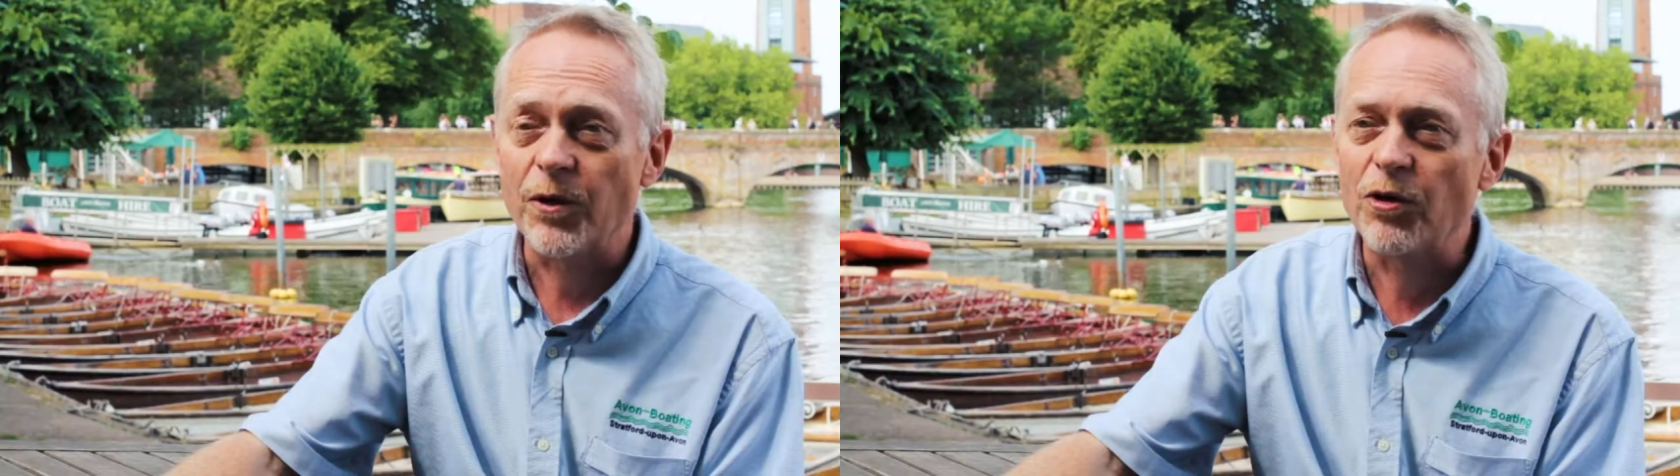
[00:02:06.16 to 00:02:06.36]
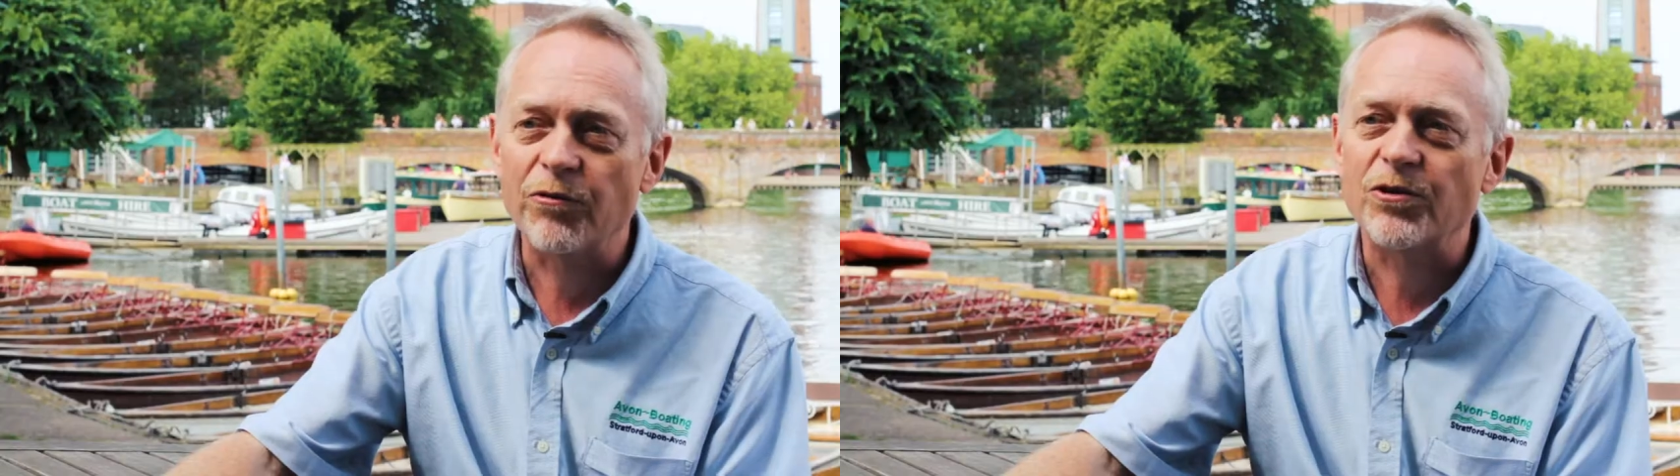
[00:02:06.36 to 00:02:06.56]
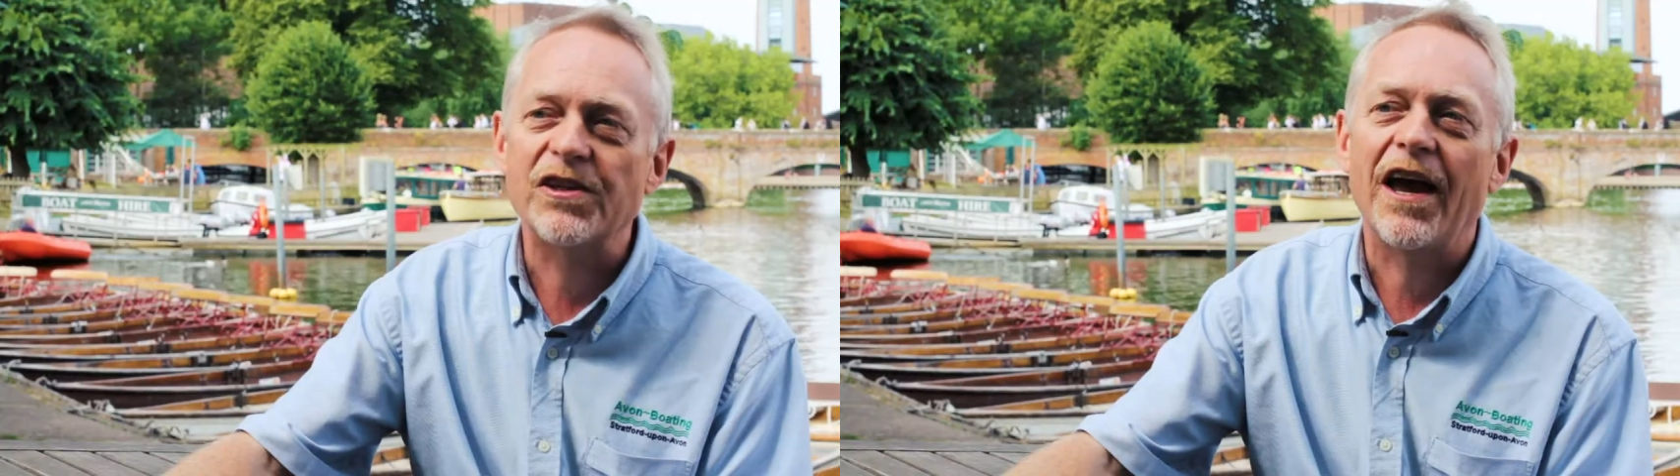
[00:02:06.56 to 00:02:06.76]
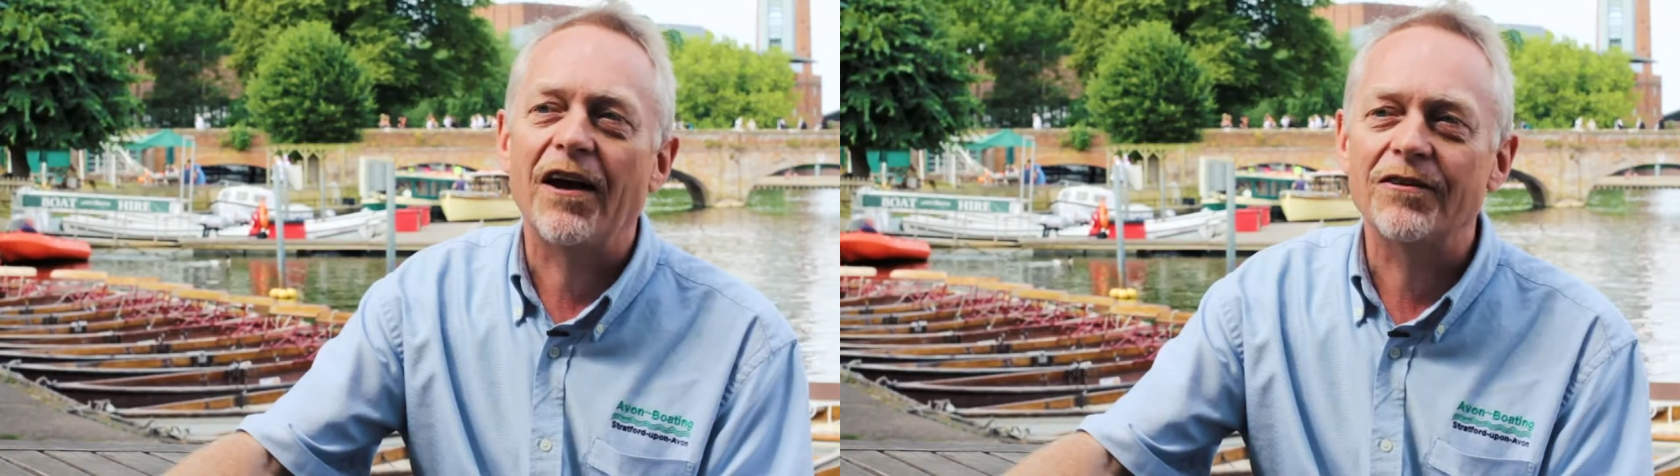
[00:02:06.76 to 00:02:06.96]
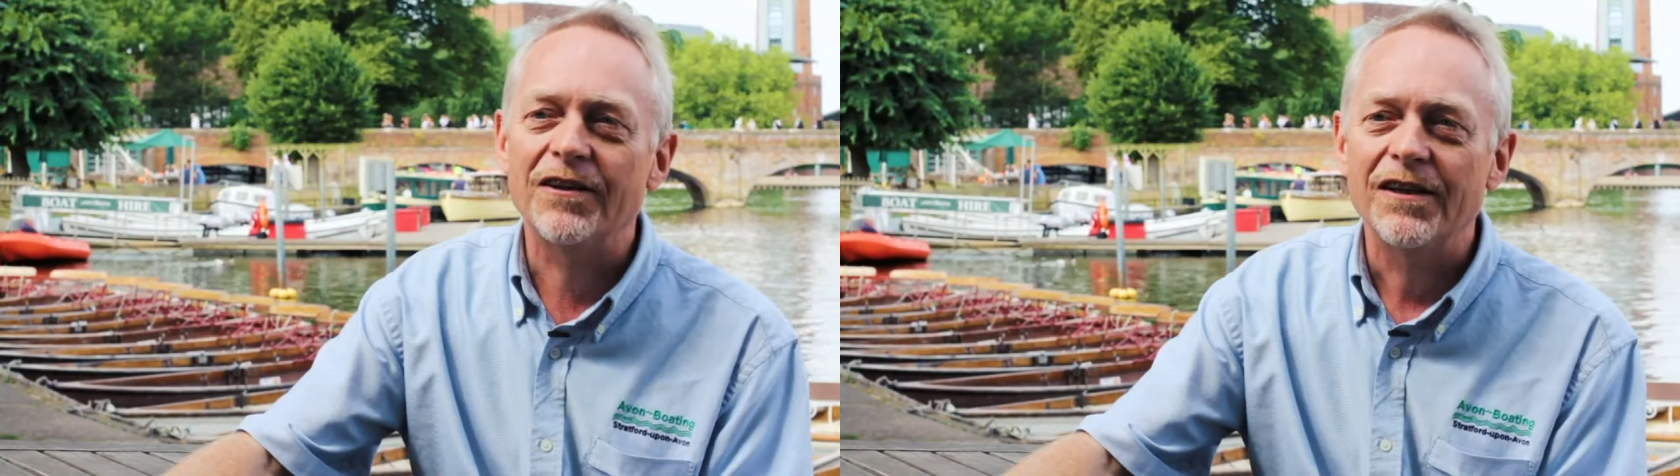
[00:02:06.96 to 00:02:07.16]
a beautiful
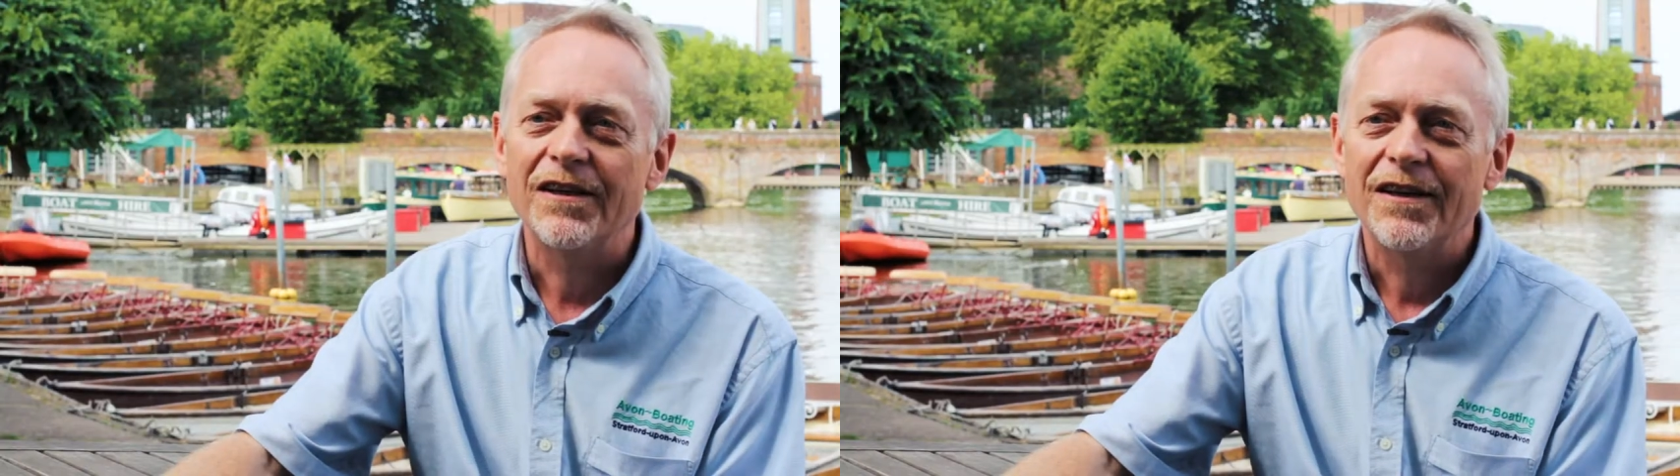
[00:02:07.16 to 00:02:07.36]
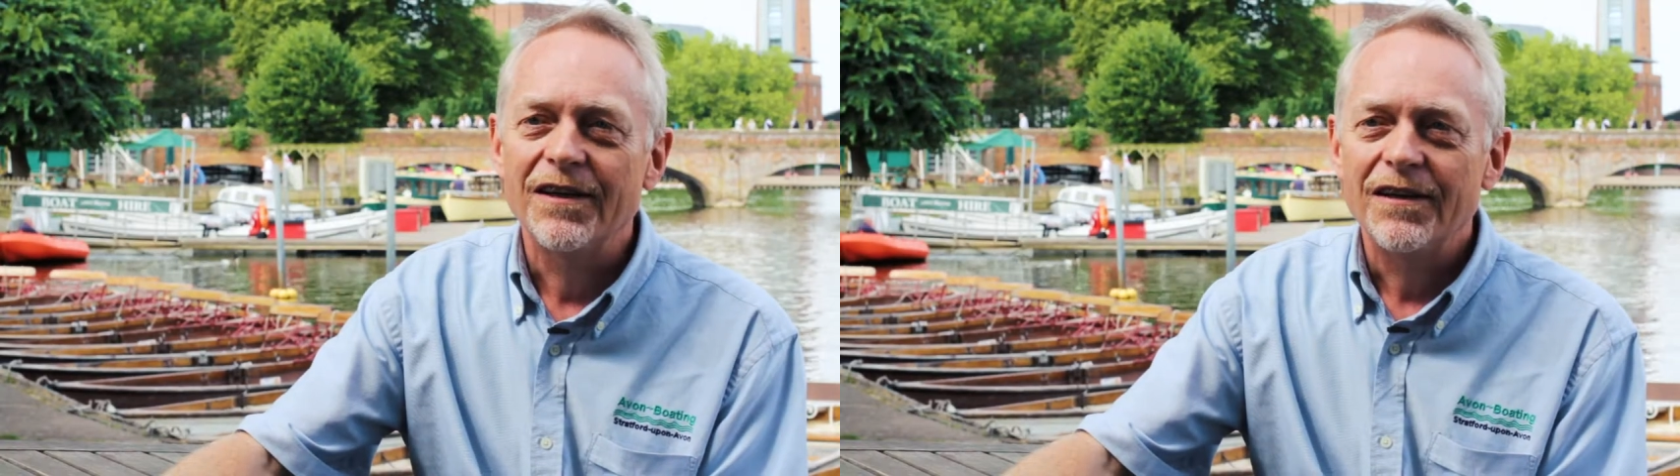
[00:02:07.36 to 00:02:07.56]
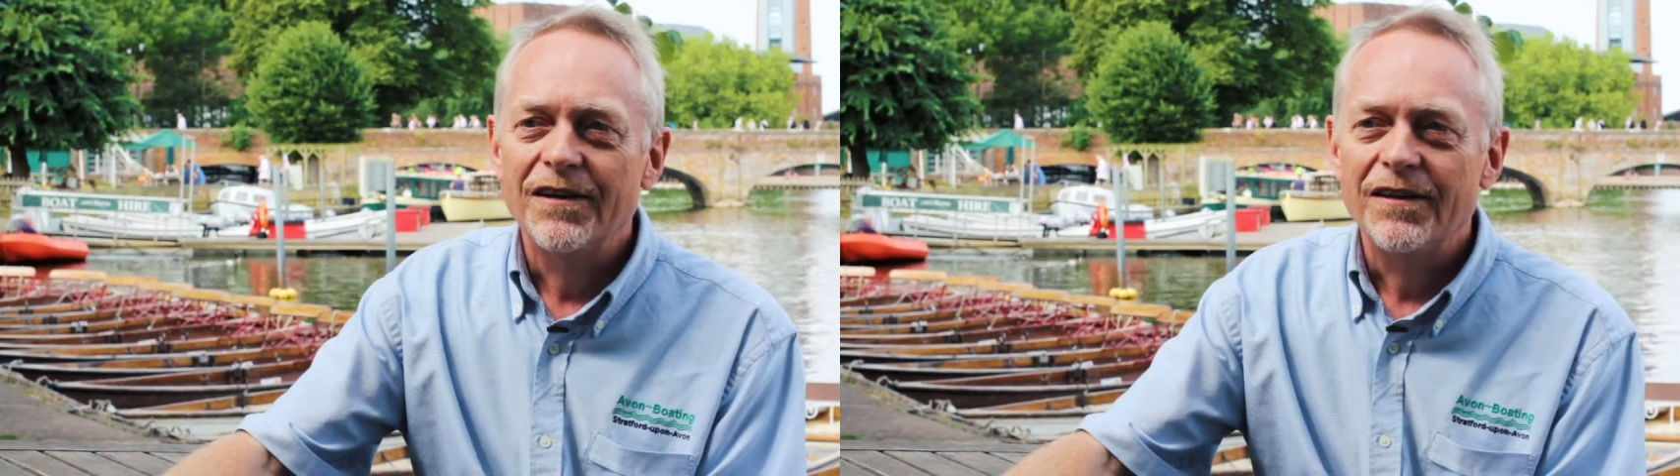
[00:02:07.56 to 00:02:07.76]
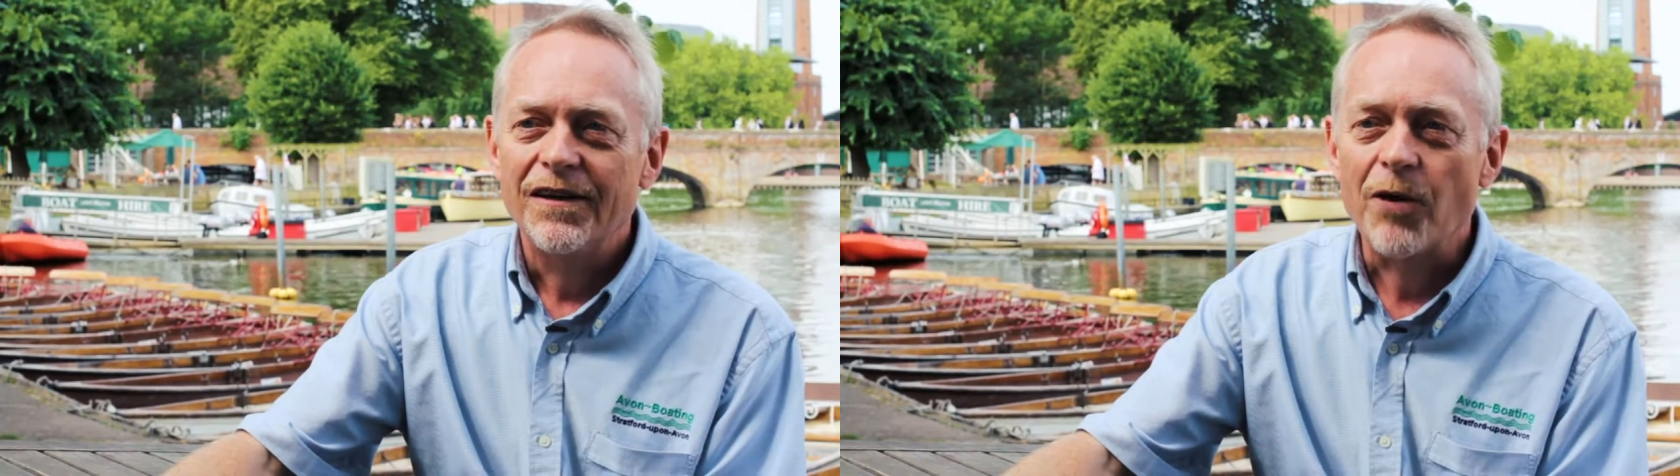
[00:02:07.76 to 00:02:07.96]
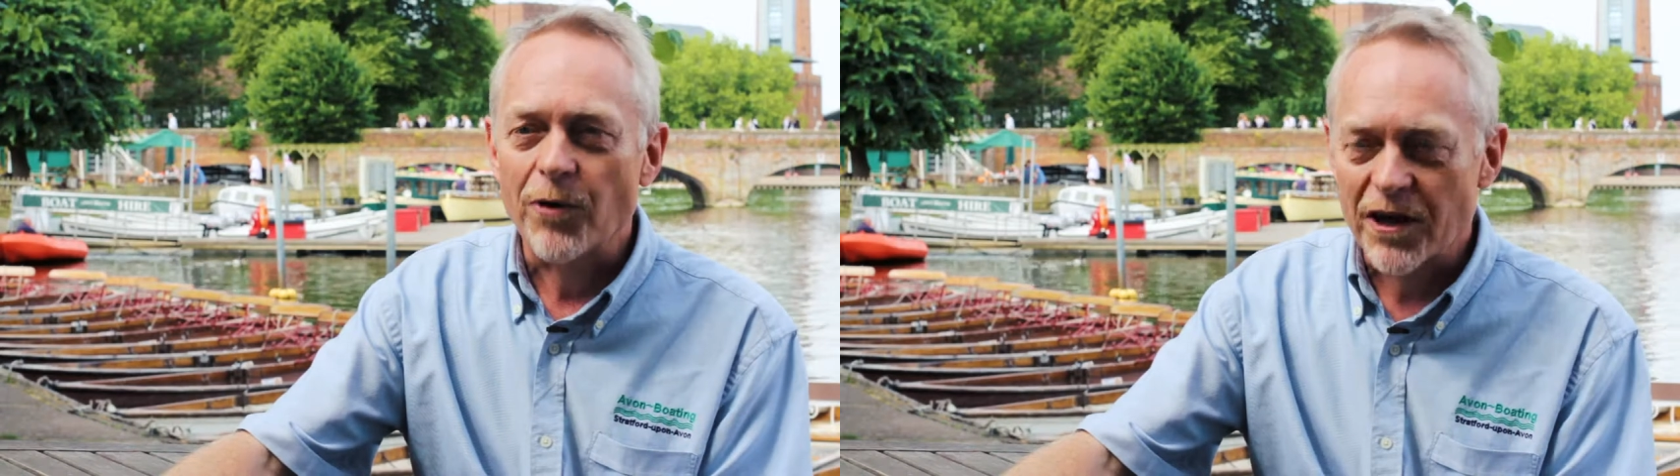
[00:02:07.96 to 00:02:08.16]
town
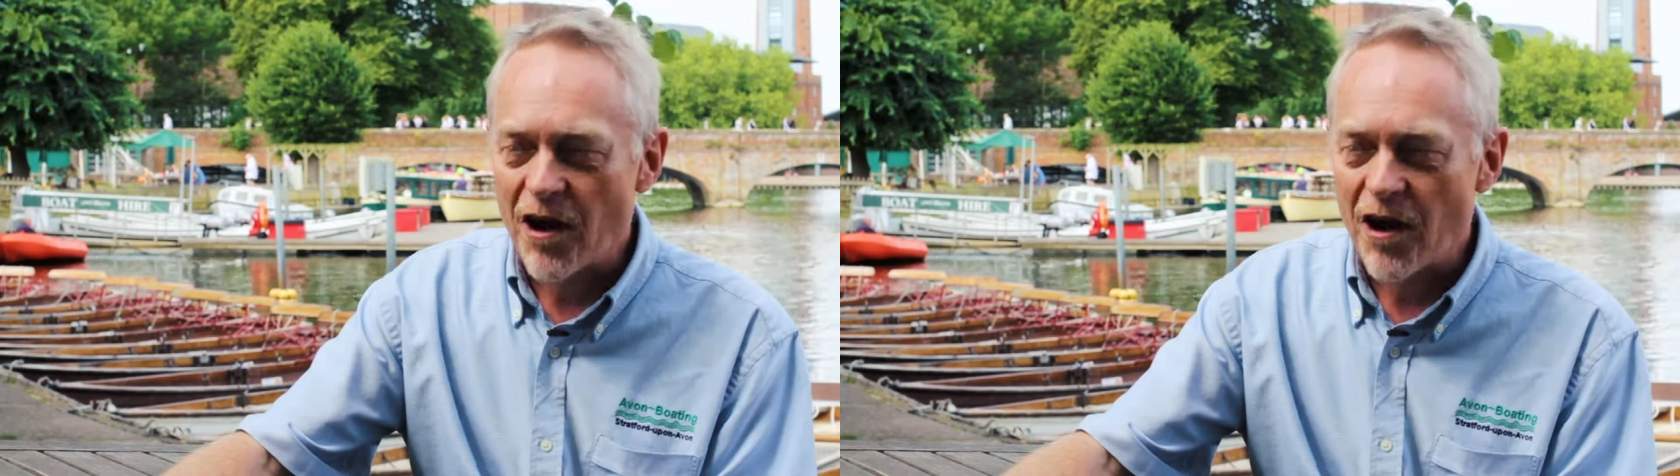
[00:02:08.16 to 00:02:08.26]
and we